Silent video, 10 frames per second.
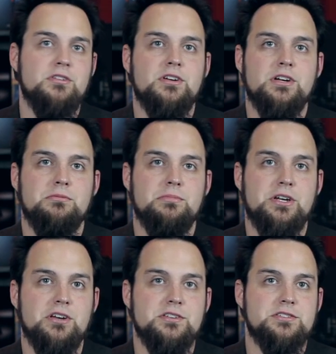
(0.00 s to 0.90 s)
Wow, because,
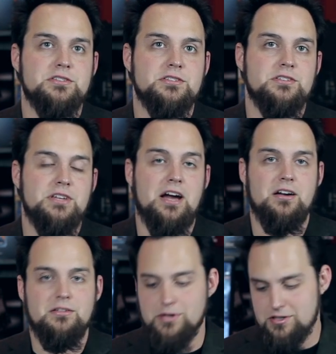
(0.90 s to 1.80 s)
that'd be nice. Yeah,
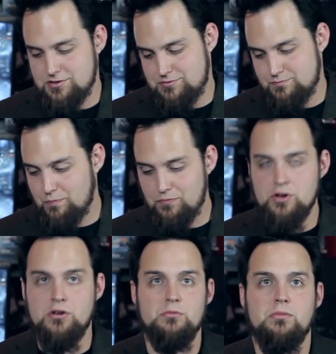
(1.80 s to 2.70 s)
because
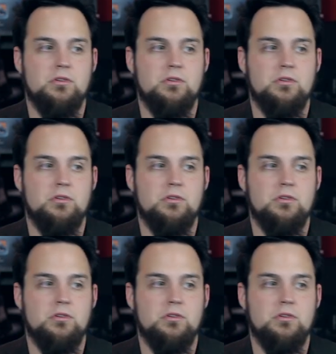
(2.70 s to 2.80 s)
they're